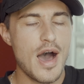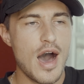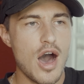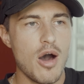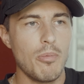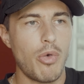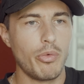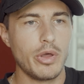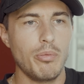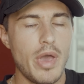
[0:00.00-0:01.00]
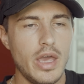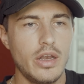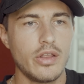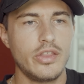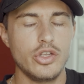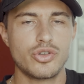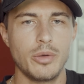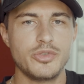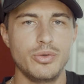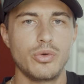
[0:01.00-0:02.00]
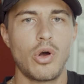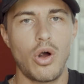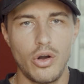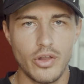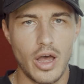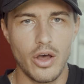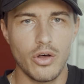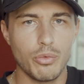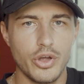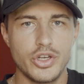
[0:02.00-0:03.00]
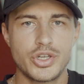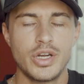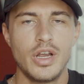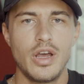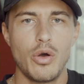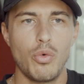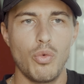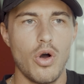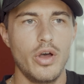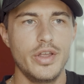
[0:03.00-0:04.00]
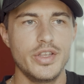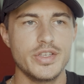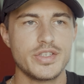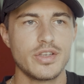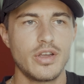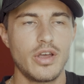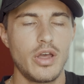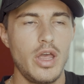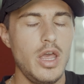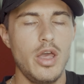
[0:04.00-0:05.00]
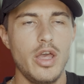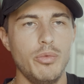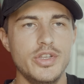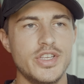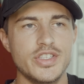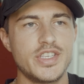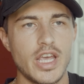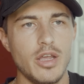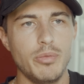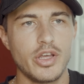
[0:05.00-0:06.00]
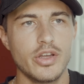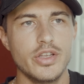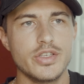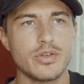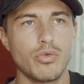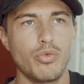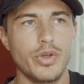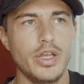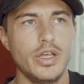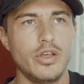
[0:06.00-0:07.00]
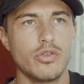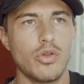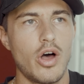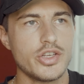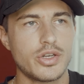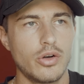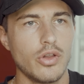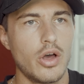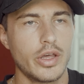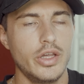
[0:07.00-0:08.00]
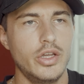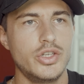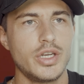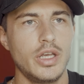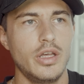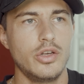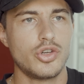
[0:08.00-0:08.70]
But we made the trip to Carlisle, which was it was insane because we lost our luggage in